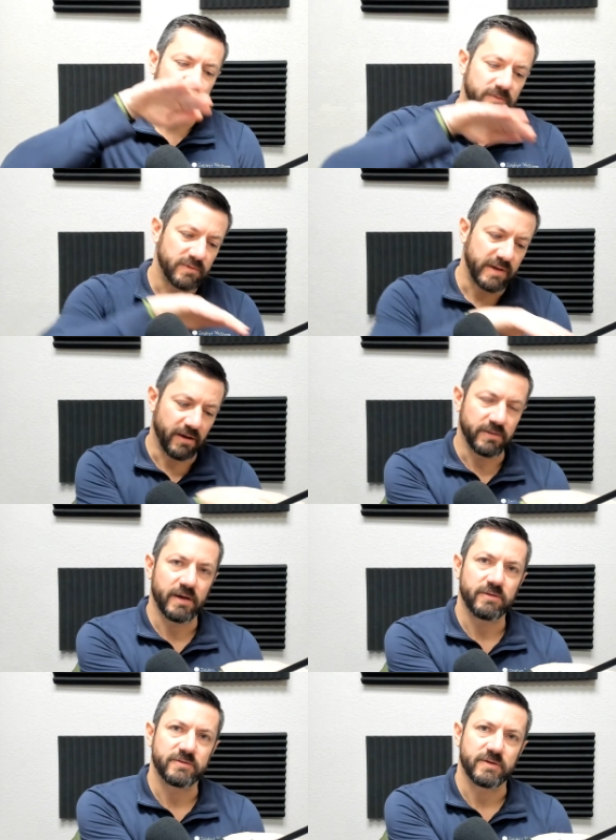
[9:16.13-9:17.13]
down the
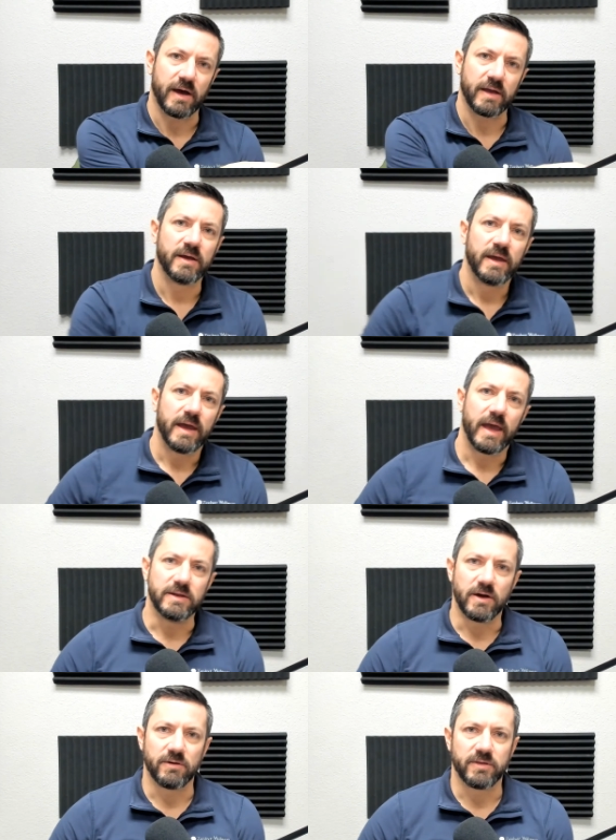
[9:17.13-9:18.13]
other side, and
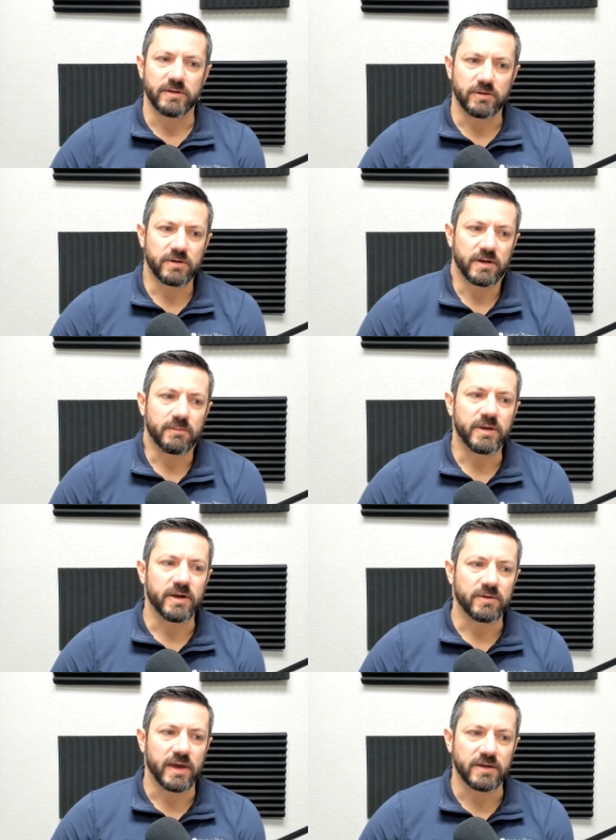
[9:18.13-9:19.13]
know that you're going to be
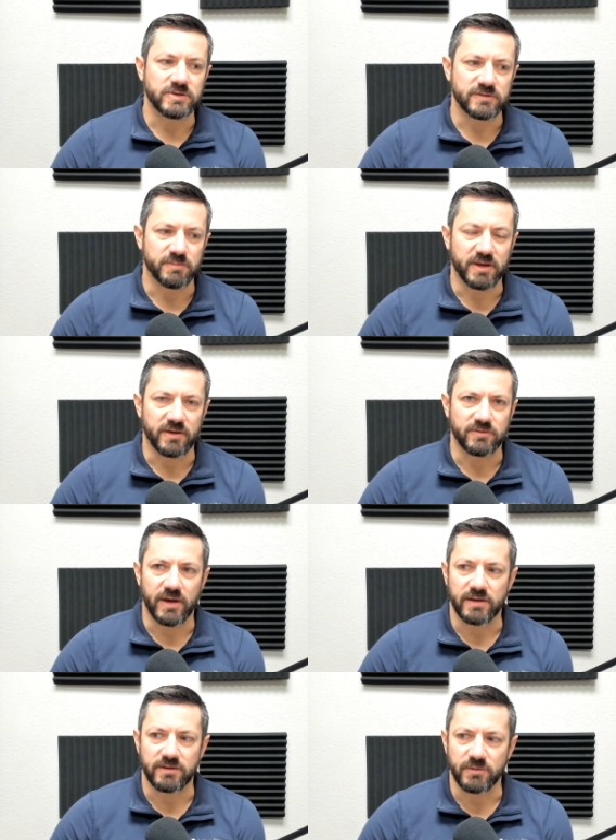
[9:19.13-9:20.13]
okay just because you
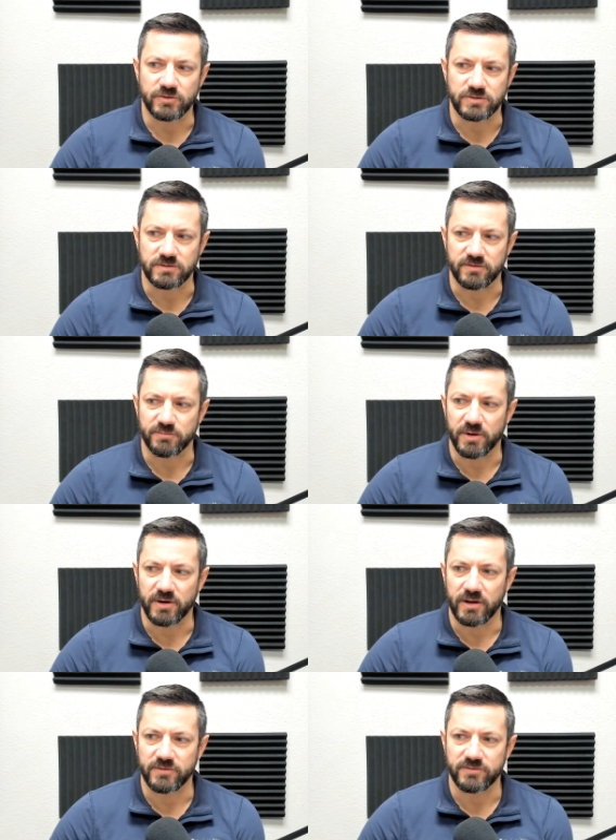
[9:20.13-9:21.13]
had an emotional
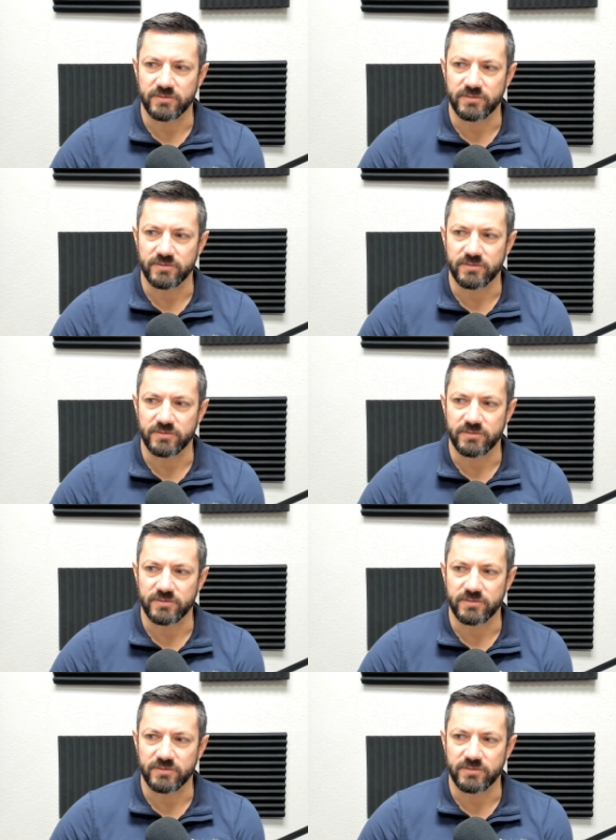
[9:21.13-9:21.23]
experience,